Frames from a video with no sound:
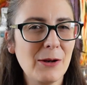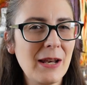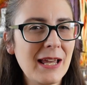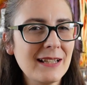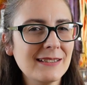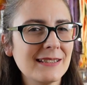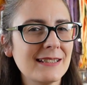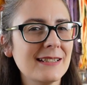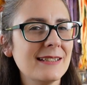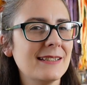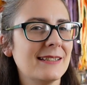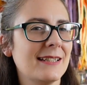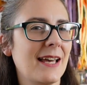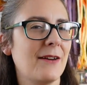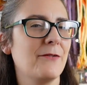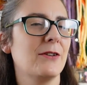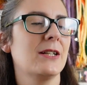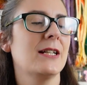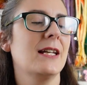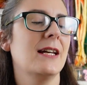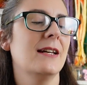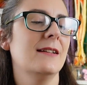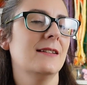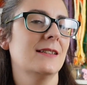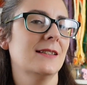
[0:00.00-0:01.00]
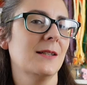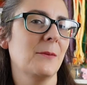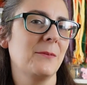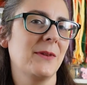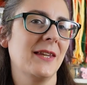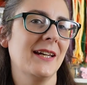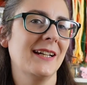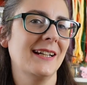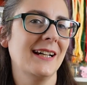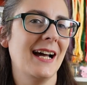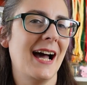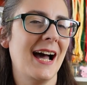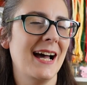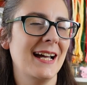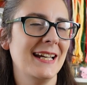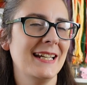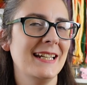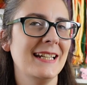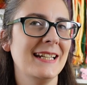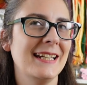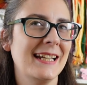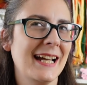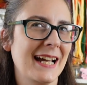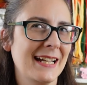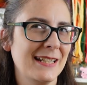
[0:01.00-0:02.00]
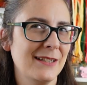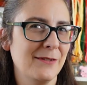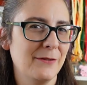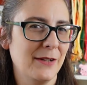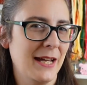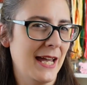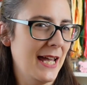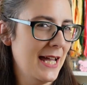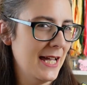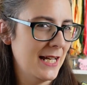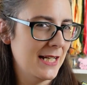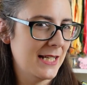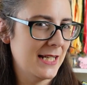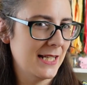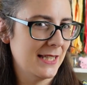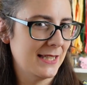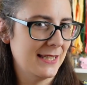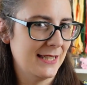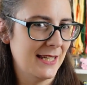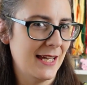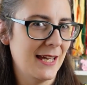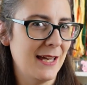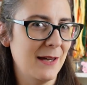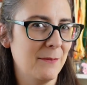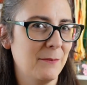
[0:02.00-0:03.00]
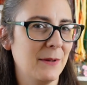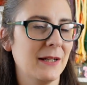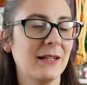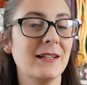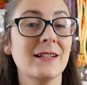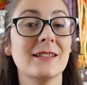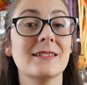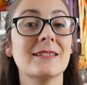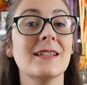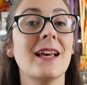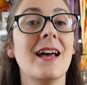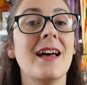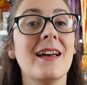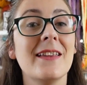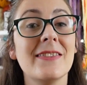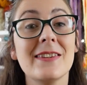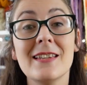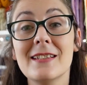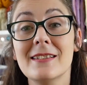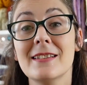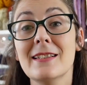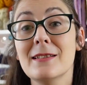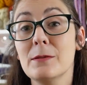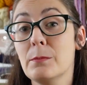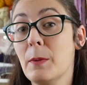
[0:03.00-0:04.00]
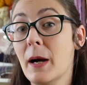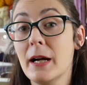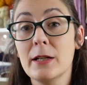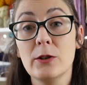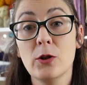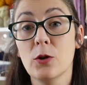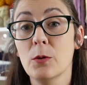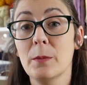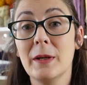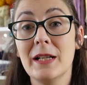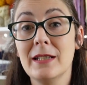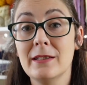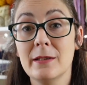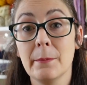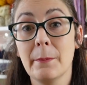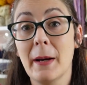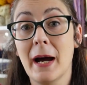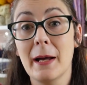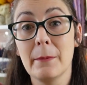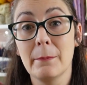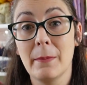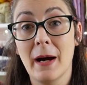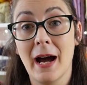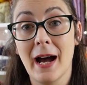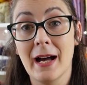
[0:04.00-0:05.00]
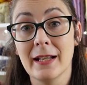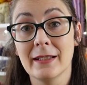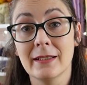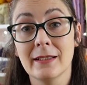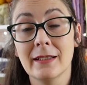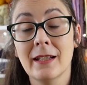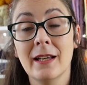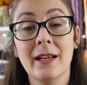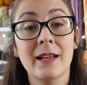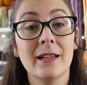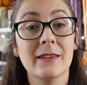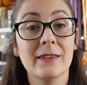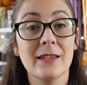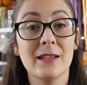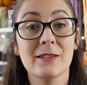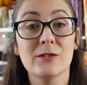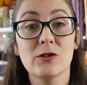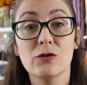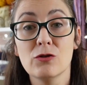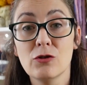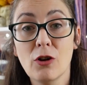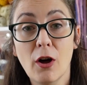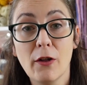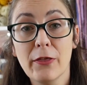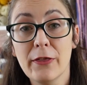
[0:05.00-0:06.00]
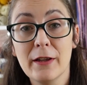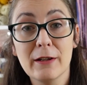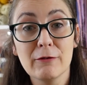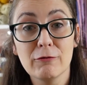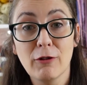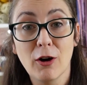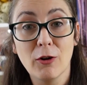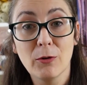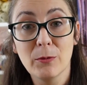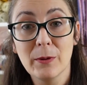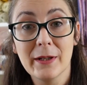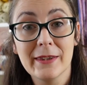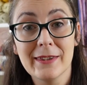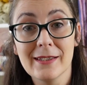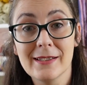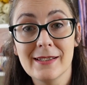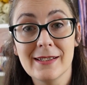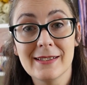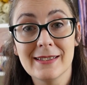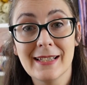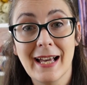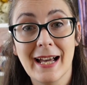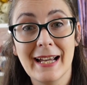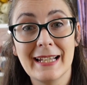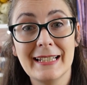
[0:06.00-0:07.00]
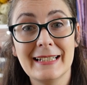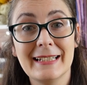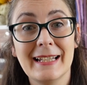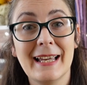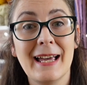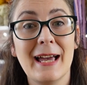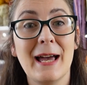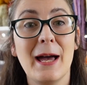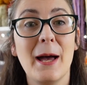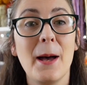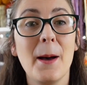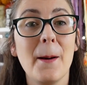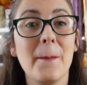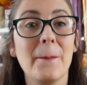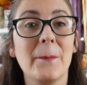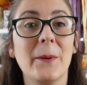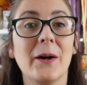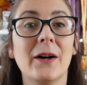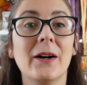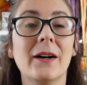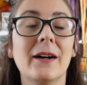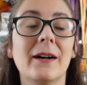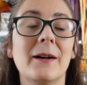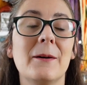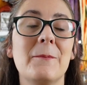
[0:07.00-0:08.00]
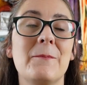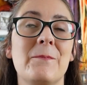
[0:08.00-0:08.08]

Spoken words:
lesson 7 is something I kind of hate to say, because this is by no means a bad pattern, there's nothing wrong with the design, but